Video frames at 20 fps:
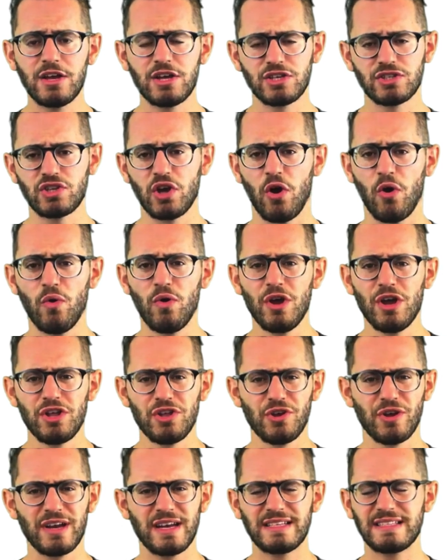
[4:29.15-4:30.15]
So
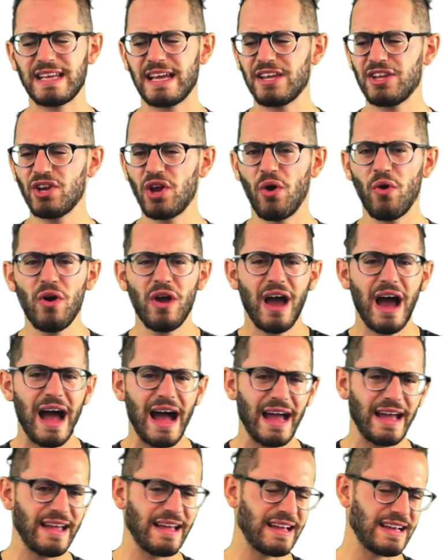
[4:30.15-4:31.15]
you're going to say,
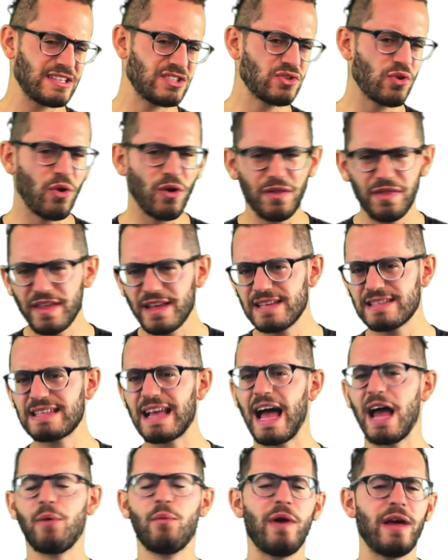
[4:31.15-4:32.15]
I saw this,
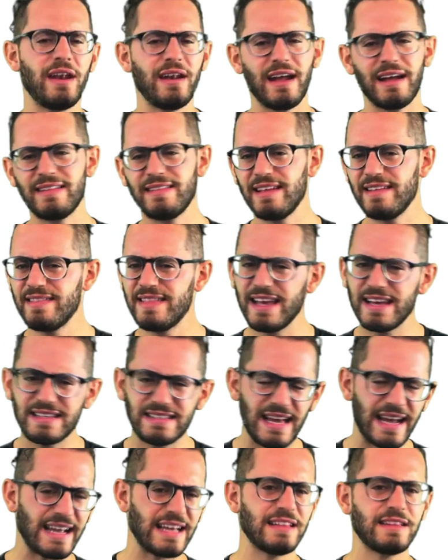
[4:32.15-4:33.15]
I went and I did
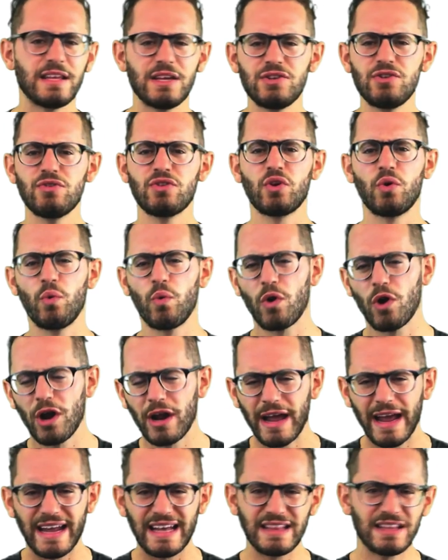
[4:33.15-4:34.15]
this, I continue to
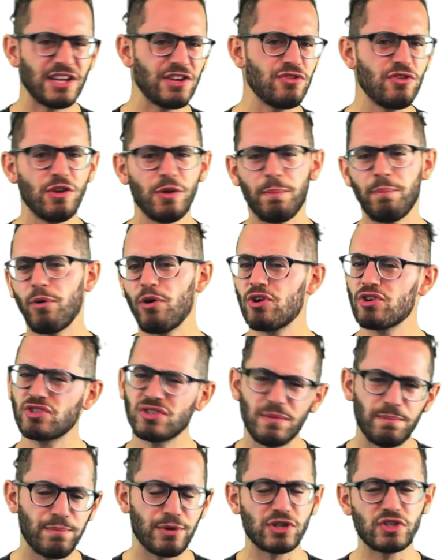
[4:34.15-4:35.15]
work, I continue to push,
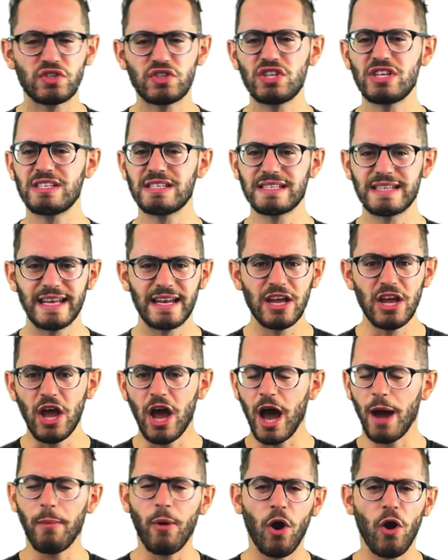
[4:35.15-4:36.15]
I'm persistent,
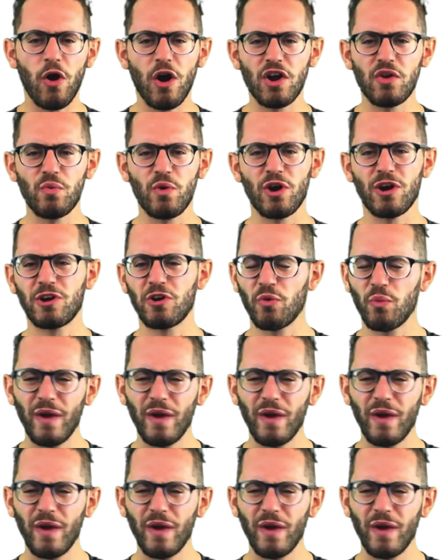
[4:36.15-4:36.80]
I'm a hard worker.